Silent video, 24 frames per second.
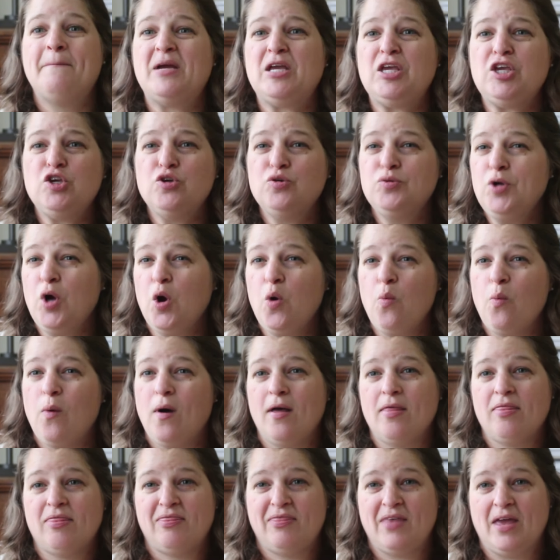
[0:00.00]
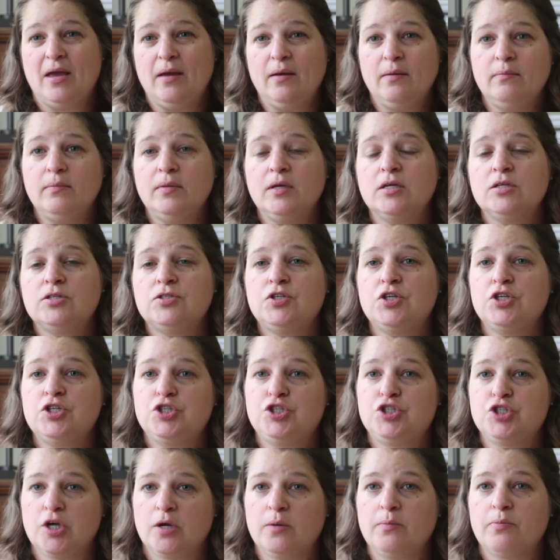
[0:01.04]
But you don't want them to
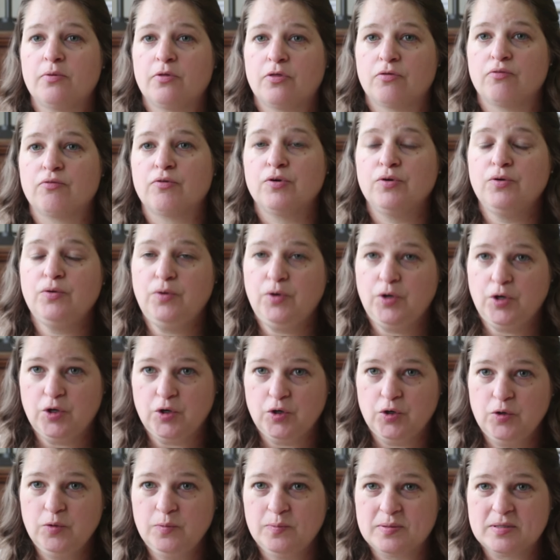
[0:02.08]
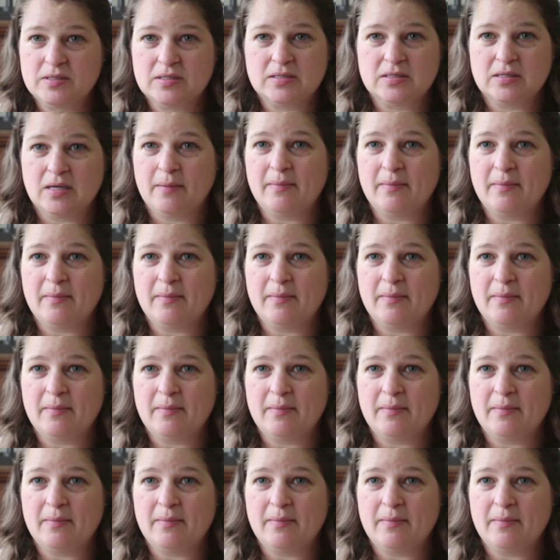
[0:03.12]
jump through hoops.